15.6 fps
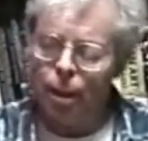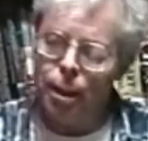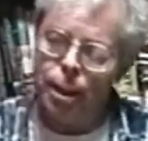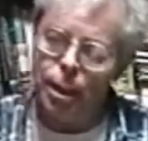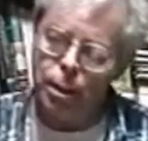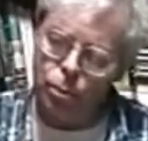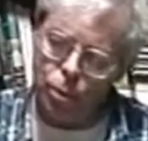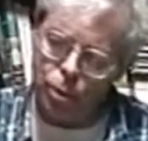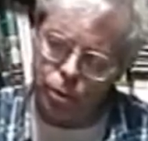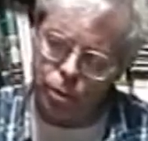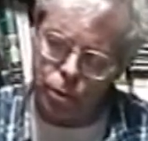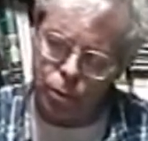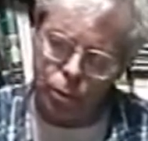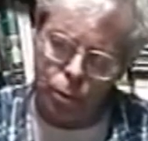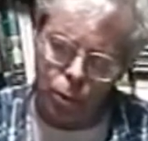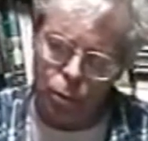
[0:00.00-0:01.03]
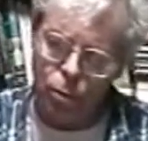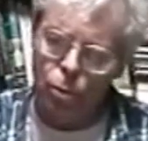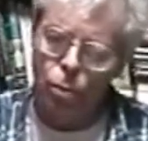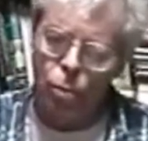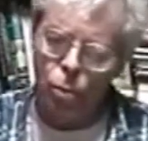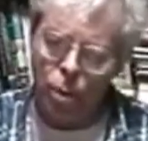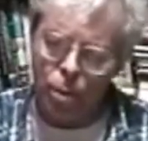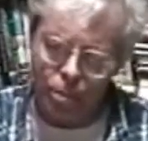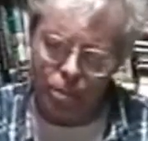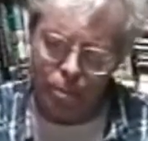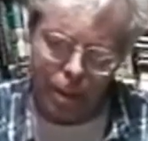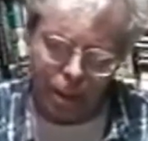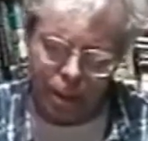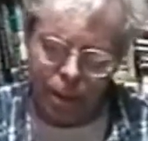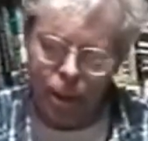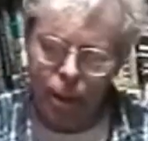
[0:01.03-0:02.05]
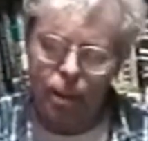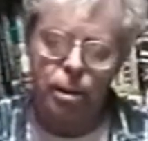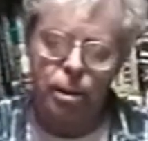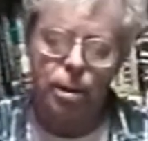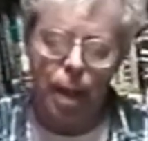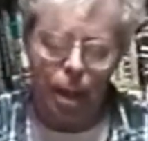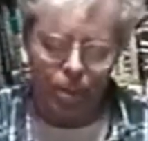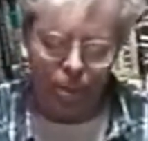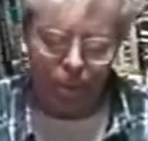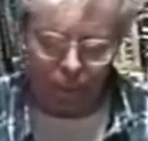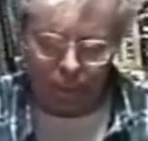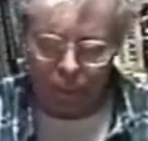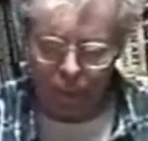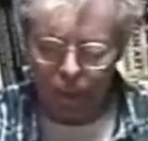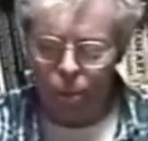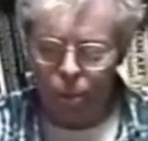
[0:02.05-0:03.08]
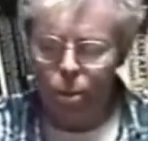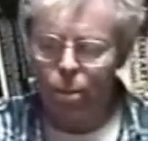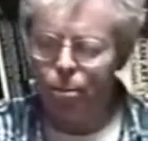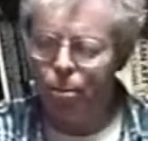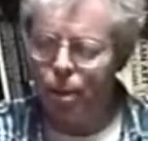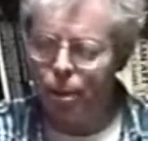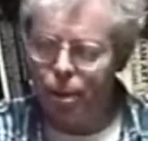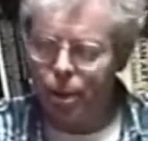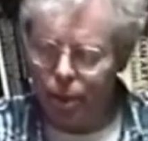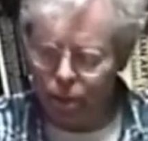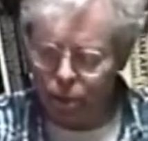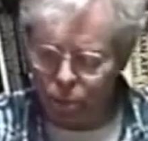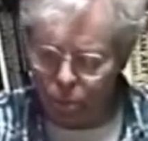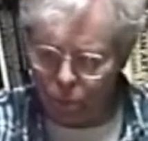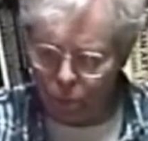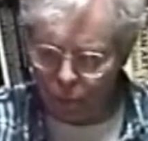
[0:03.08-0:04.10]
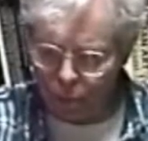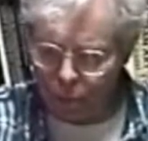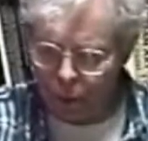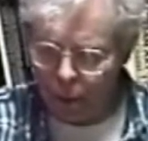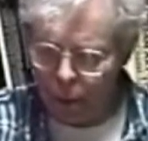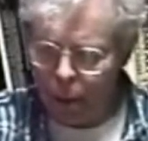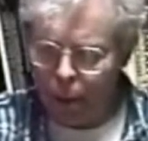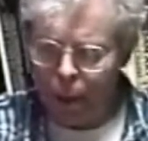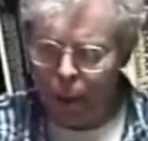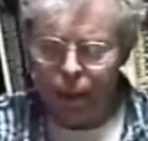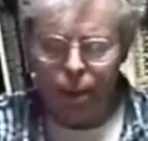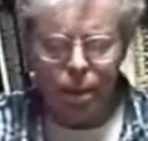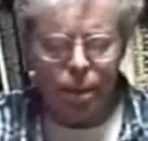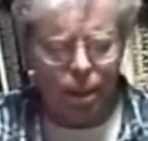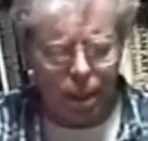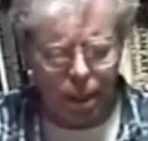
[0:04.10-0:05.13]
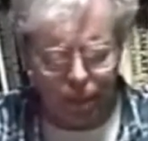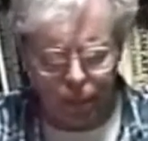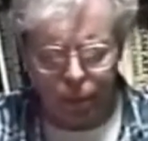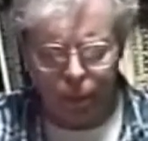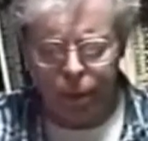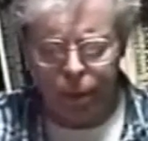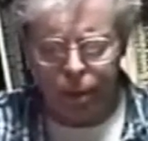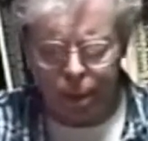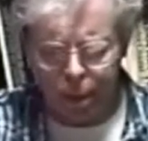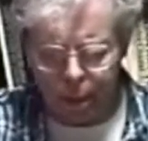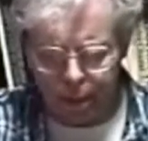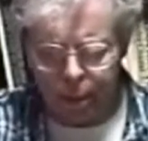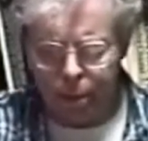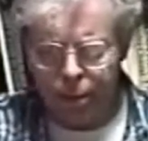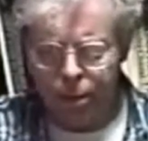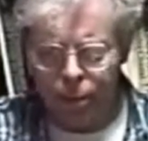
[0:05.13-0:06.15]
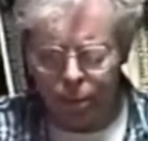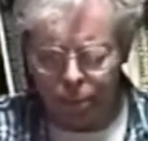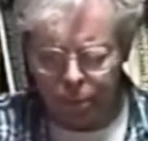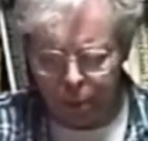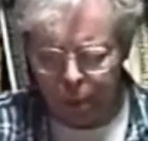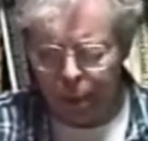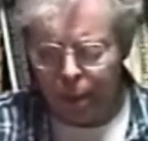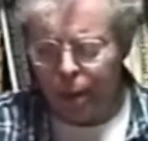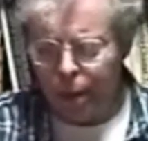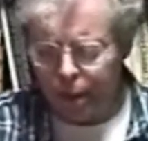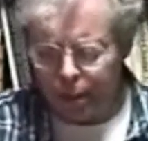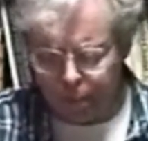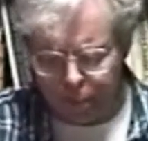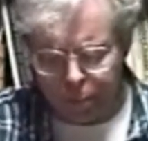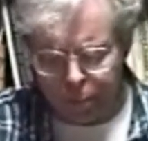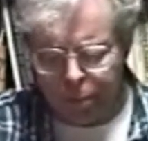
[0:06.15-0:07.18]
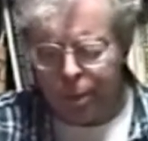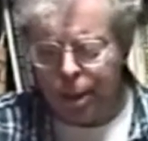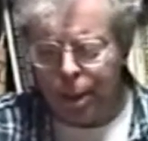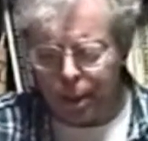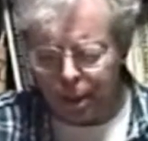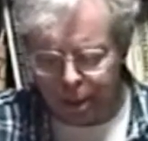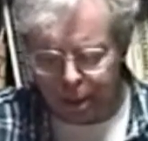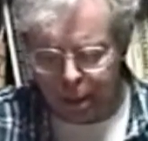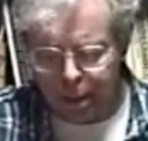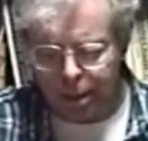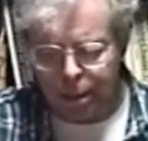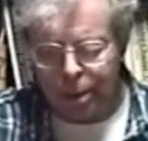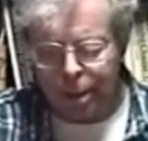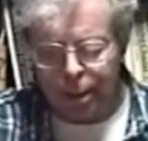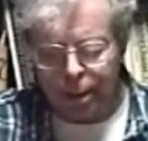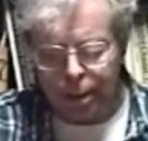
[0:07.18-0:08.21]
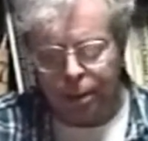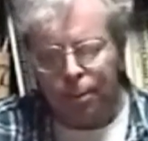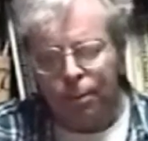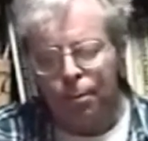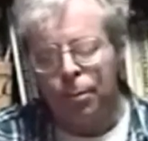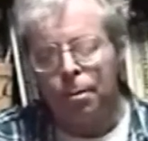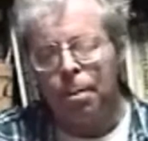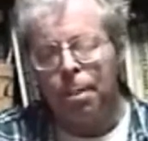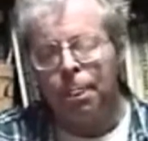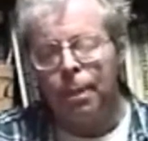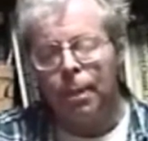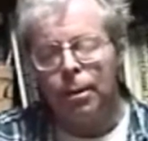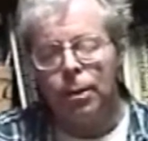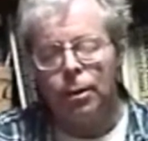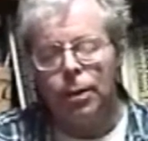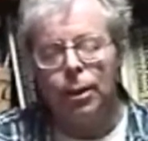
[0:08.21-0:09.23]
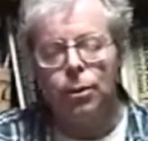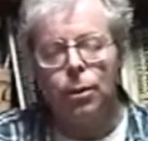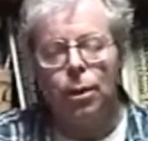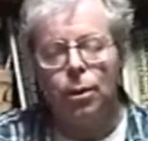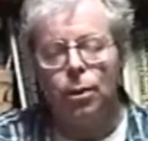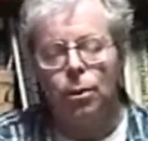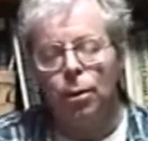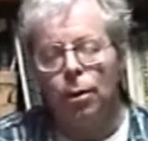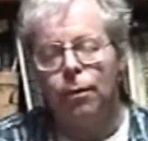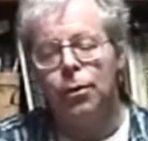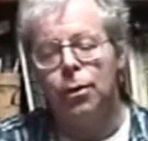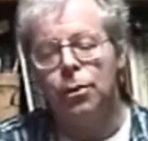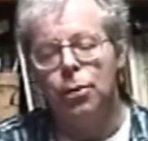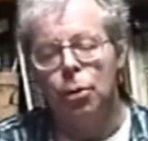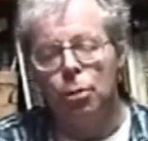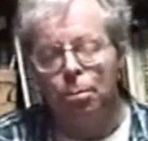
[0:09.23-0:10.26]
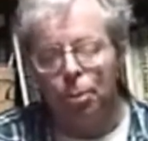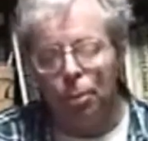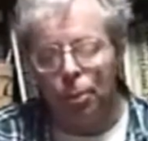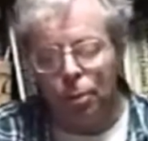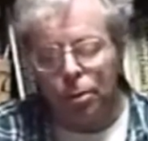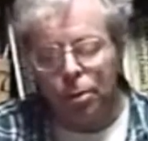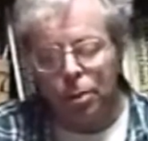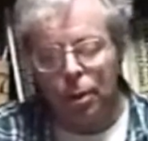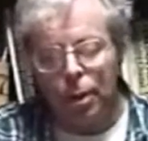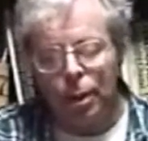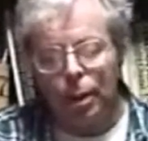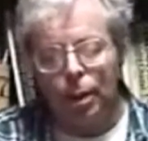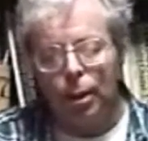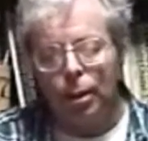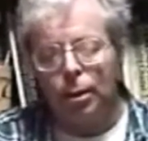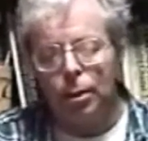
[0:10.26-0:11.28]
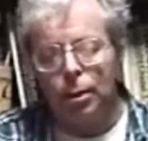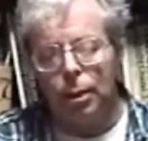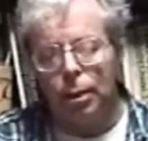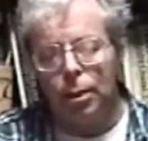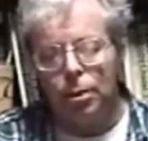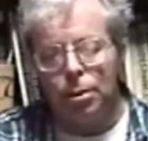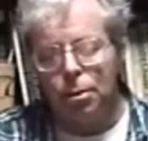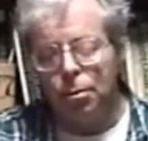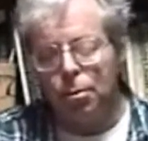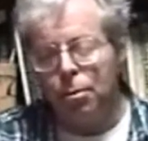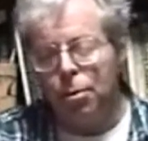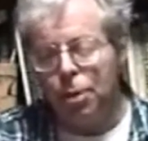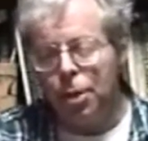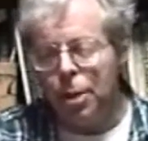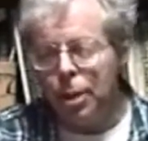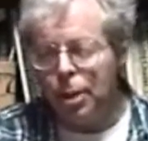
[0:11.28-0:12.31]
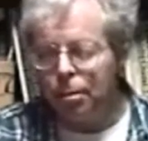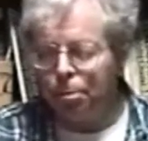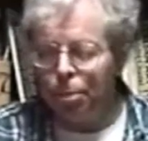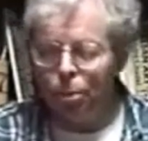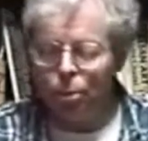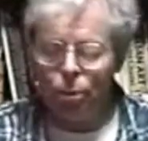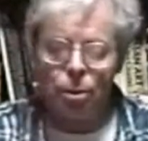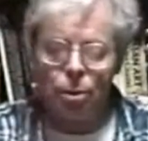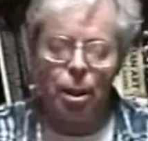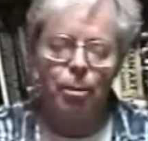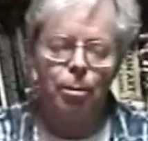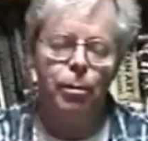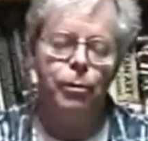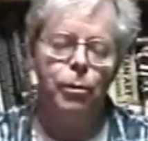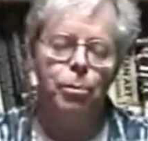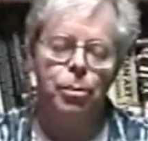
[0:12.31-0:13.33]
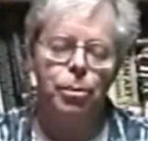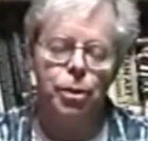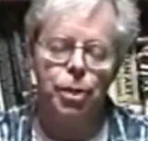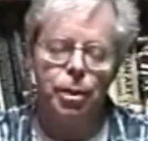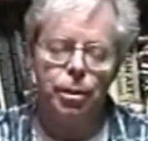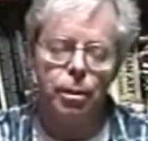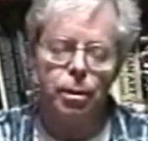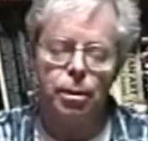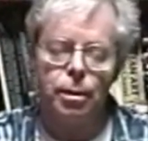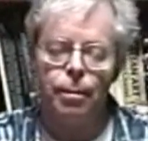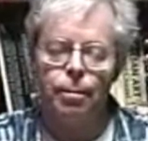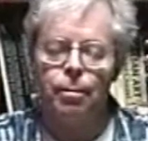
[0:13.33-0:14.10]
He wants to know what makes things happen, what makes things work, and he's never content until he digs. The Leonardo of the notebooks is the prototype of human genius.